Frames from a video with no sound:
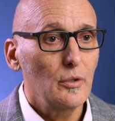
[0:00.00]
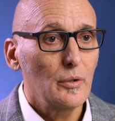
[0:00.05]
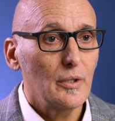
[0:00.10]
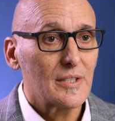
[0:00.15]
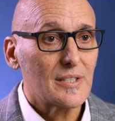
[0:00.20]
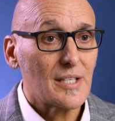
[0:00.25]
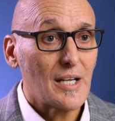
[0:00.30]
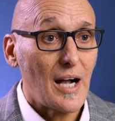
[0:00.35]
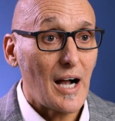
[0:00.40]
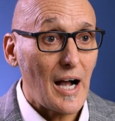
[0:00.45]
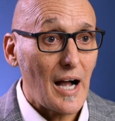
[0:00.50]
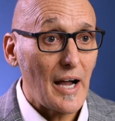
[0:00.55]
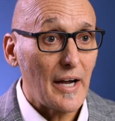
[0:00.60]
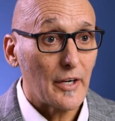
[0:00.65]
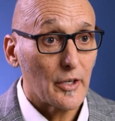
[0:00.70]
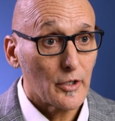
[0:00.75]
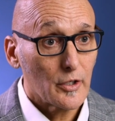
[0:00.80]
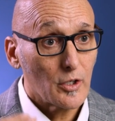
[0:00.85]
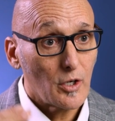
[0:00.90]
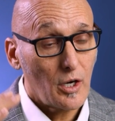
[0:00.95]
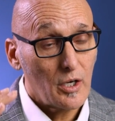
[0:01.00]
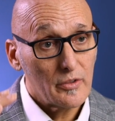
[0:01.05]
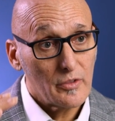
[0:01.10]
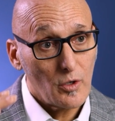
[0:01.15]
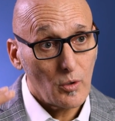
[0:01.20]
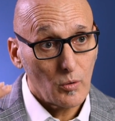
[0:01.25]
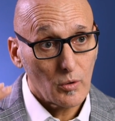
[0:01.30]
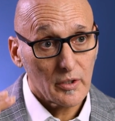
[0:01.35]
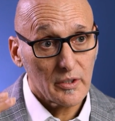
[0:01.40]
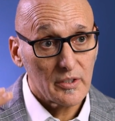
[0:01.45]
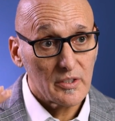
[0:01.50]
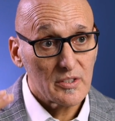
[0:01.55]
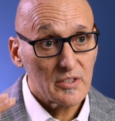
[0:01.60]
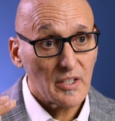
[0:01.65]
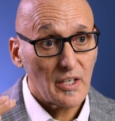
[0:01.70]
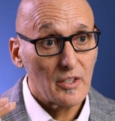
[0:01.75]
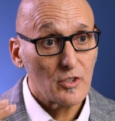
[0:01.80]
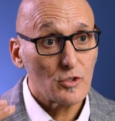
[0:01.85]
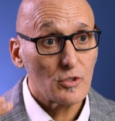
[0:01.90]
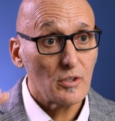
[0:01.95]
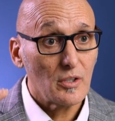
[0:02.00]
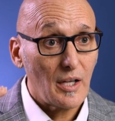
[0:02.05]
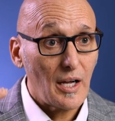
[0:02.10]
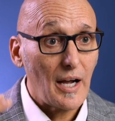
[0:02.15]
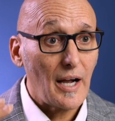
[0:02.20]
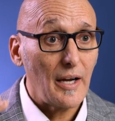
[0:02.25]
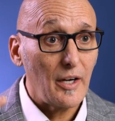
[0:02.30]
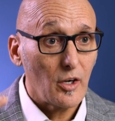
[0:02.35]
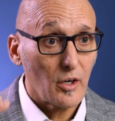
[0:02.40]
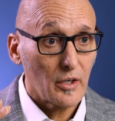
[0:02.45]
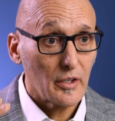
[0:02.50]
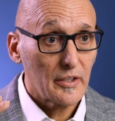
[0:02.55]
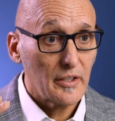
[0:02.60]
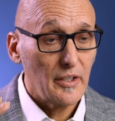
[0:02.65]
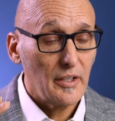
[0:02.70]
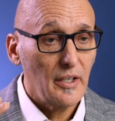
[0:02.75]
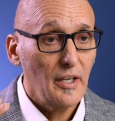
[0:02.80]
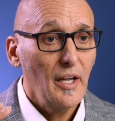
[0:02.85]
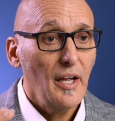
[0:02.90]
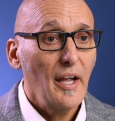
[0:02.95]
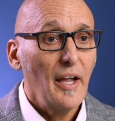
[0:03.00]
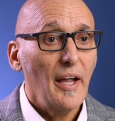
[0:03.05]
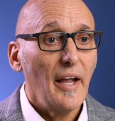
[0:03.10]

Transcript: who is higher on the organizational hierarchy